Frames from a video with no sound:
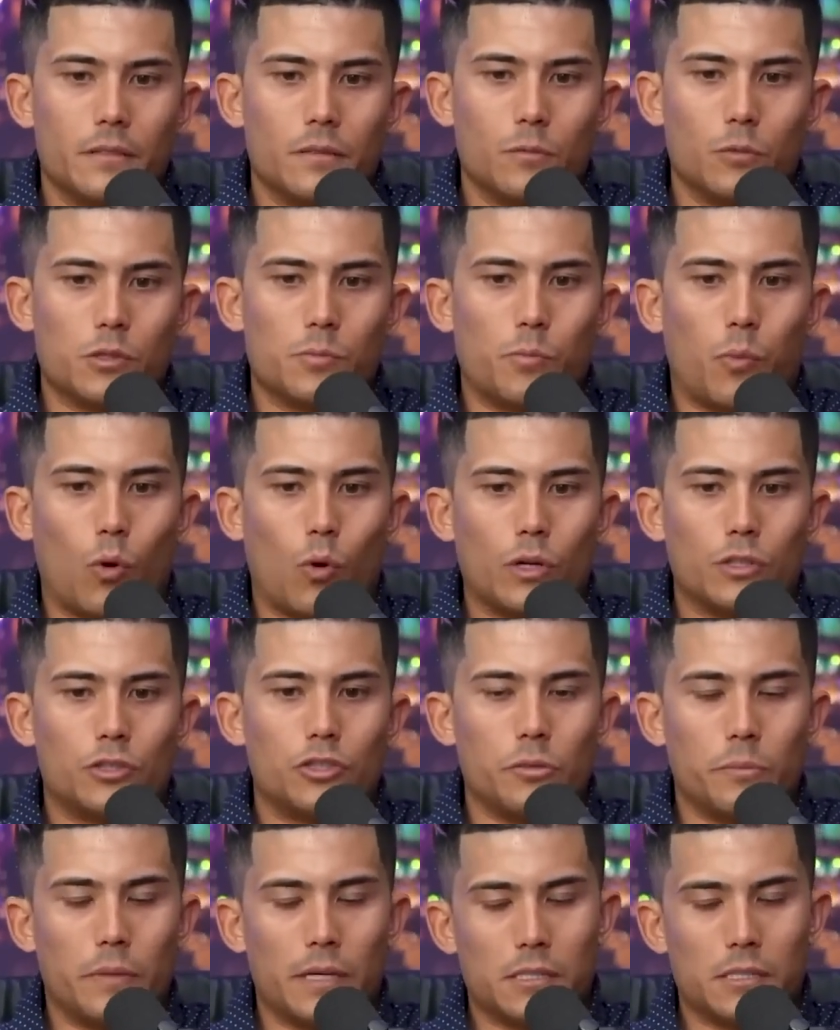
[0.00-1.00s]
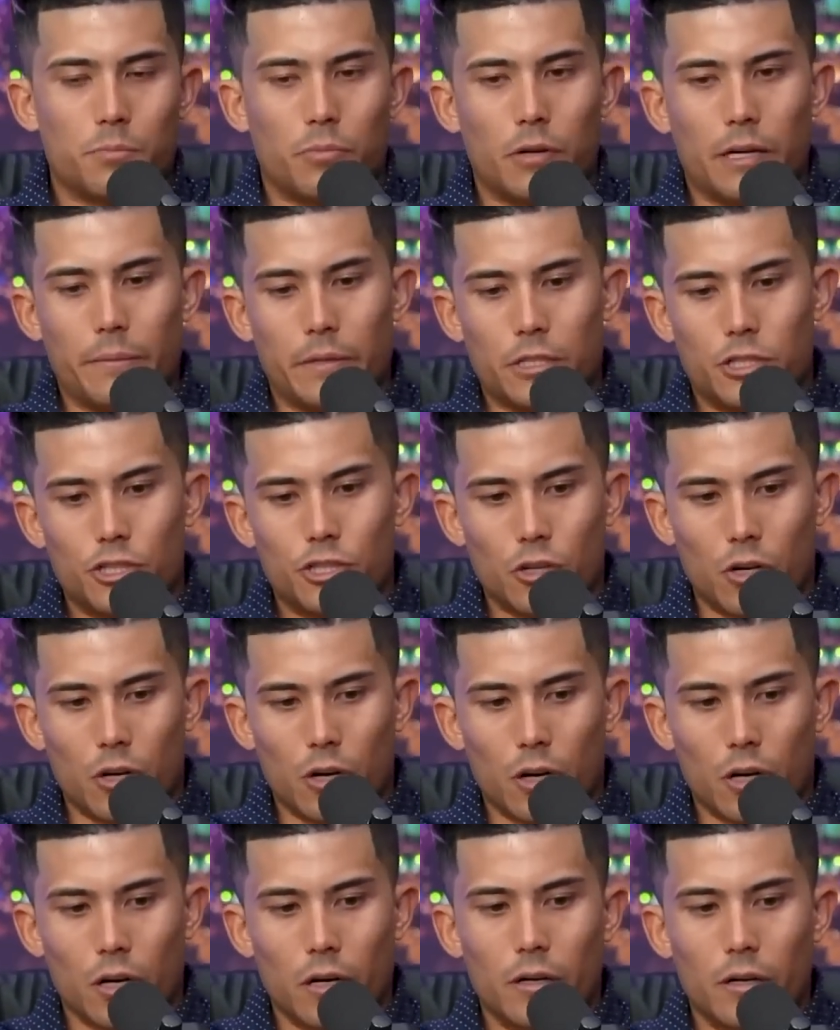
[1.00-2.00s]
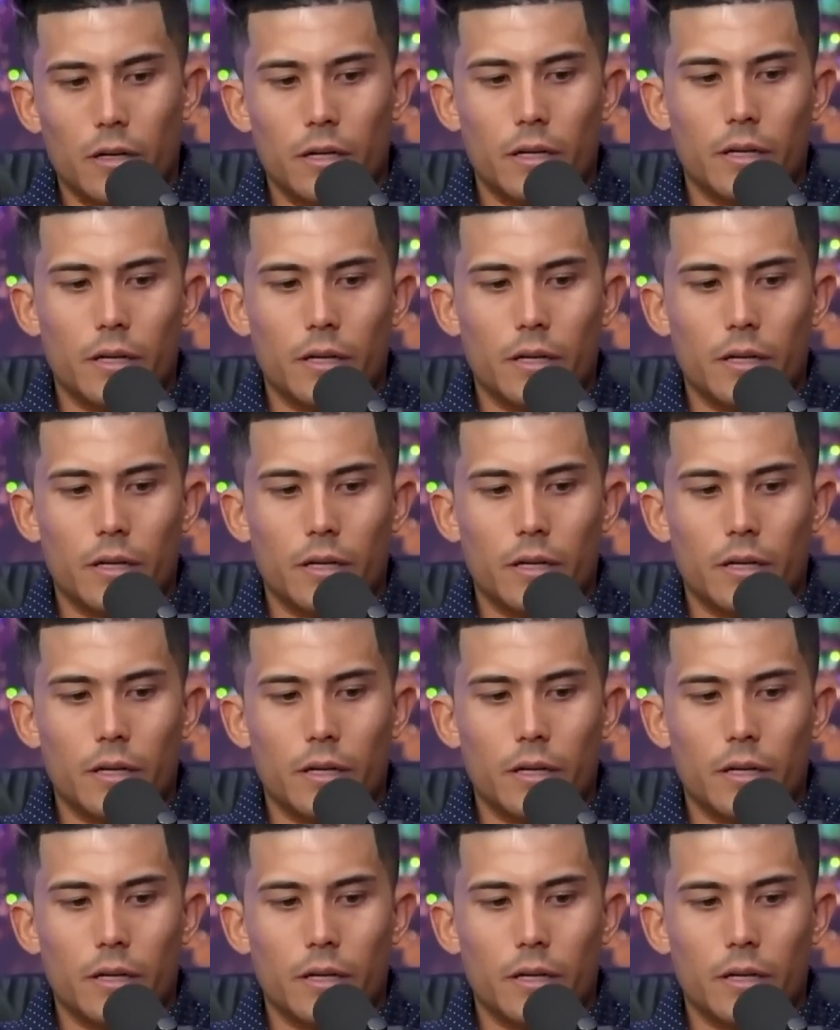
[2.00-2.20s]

was born two months premature.